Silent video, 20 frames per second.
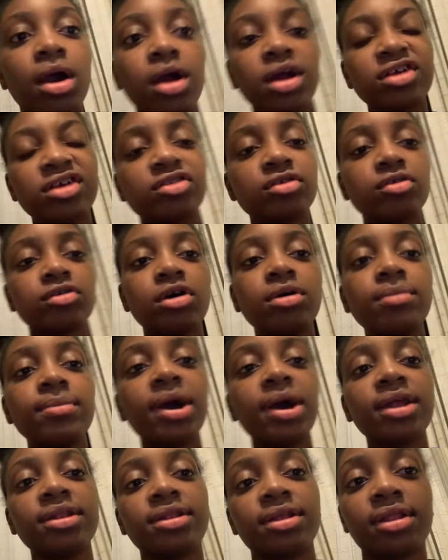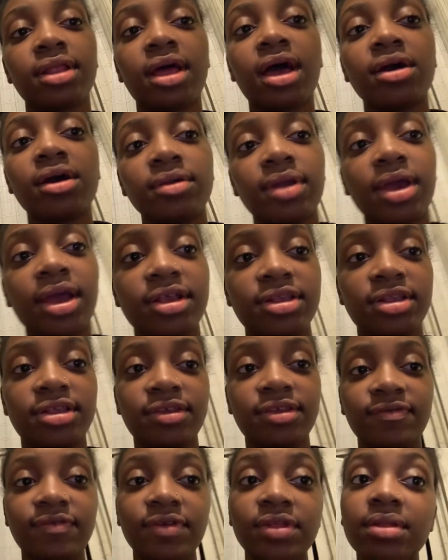right, so don't mind the loud ass
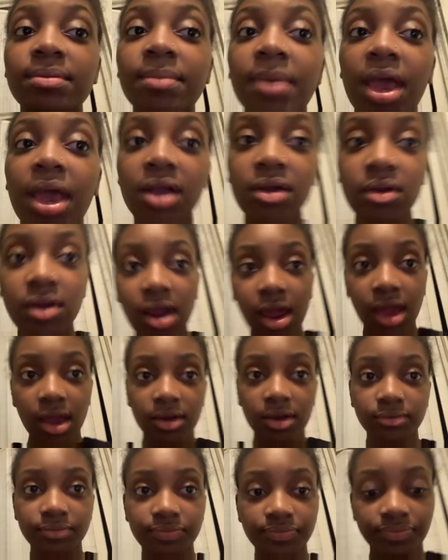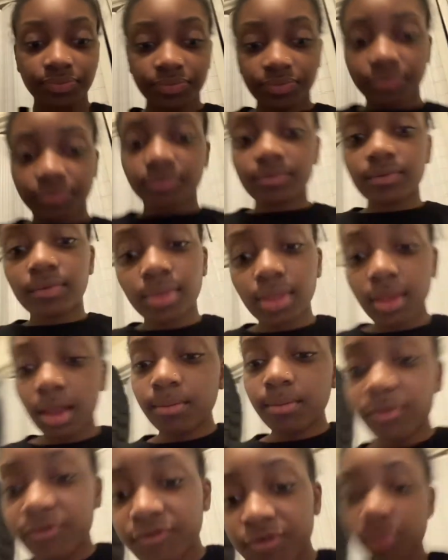TV in the background.
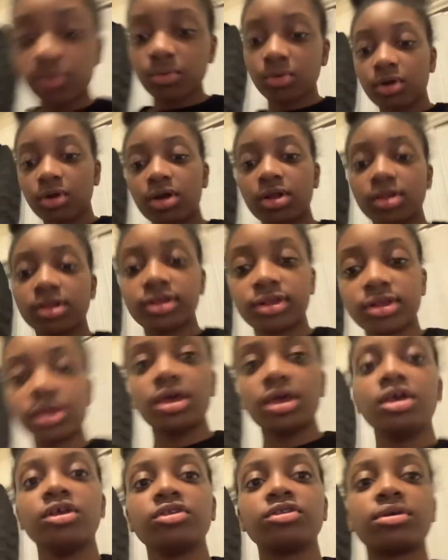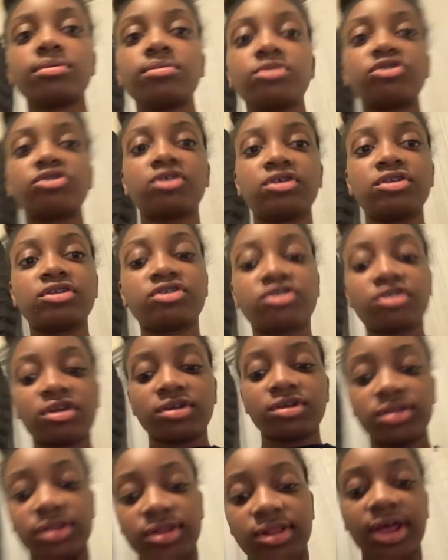I'm gonna film regardless. So I'm gonna show you the
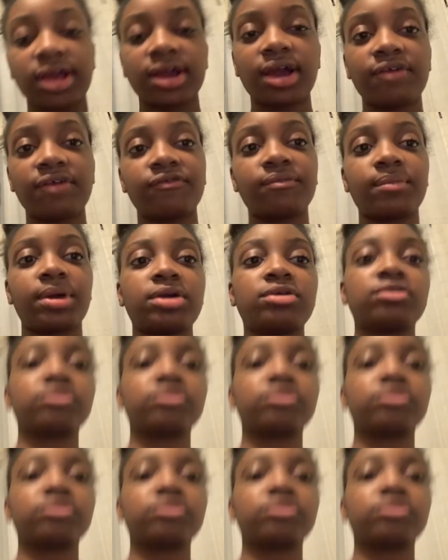shirts that I got from Michael